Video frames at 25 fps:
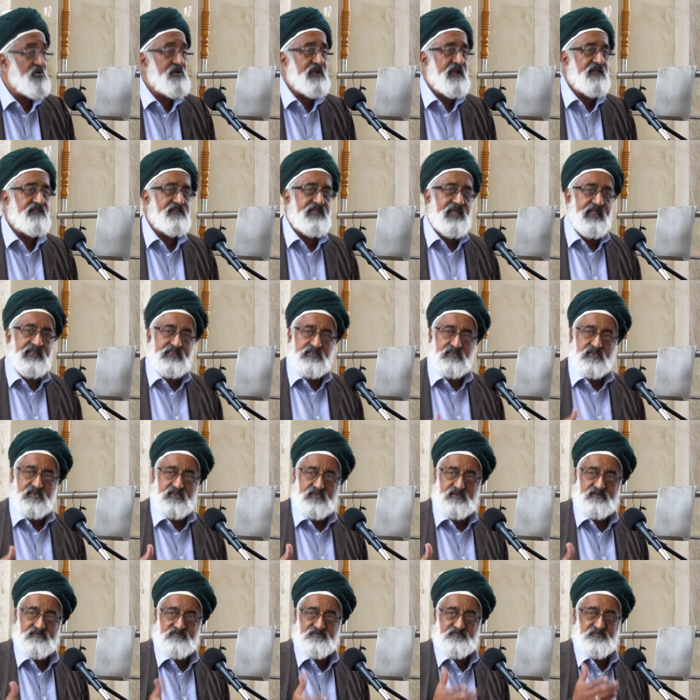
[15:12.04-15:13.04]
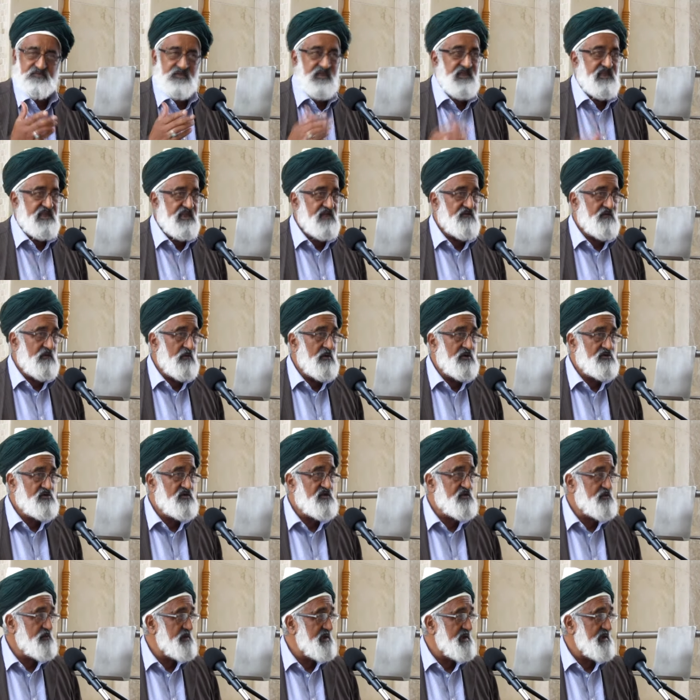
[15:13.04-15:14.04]
Look at that. If you want to
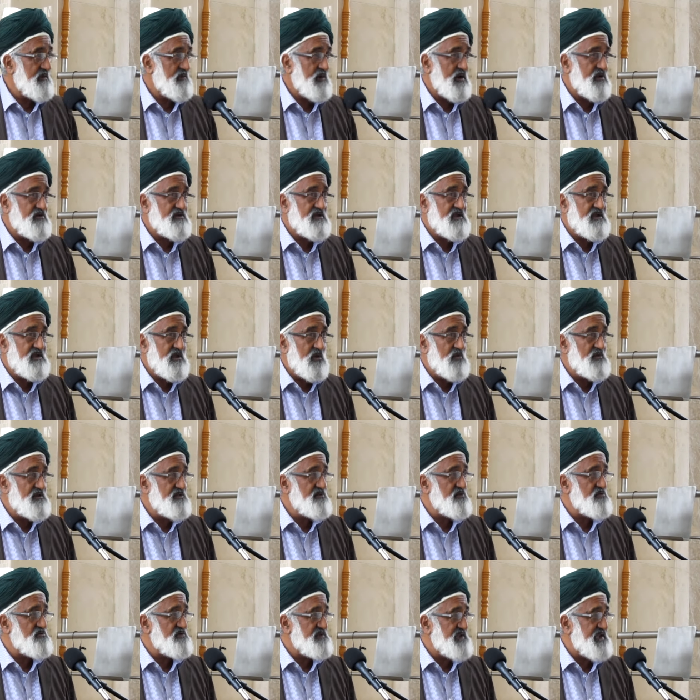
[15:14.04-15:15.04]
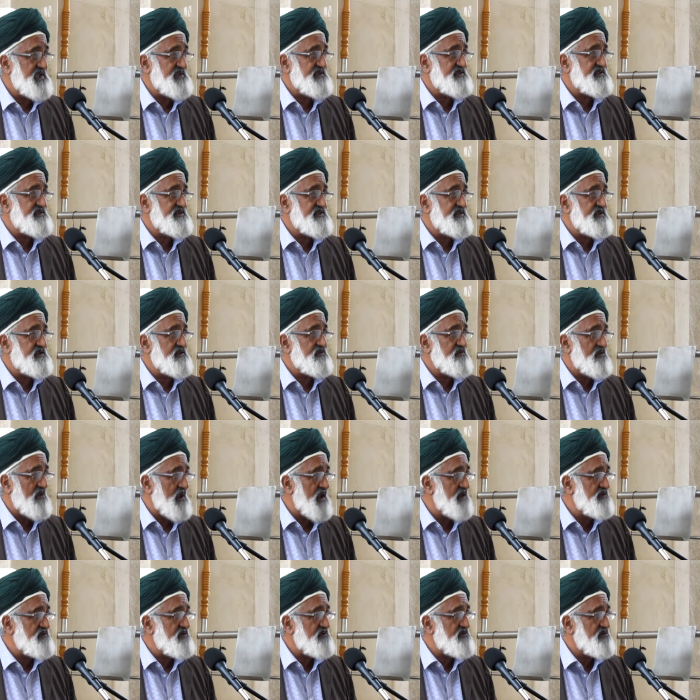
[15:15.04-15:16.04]
speak about going through tests and
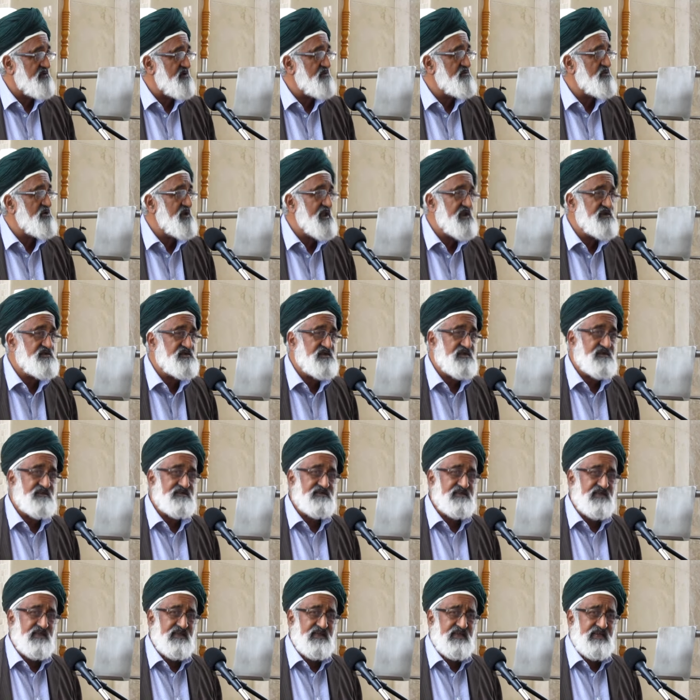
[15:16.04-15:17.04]
trials and tribulations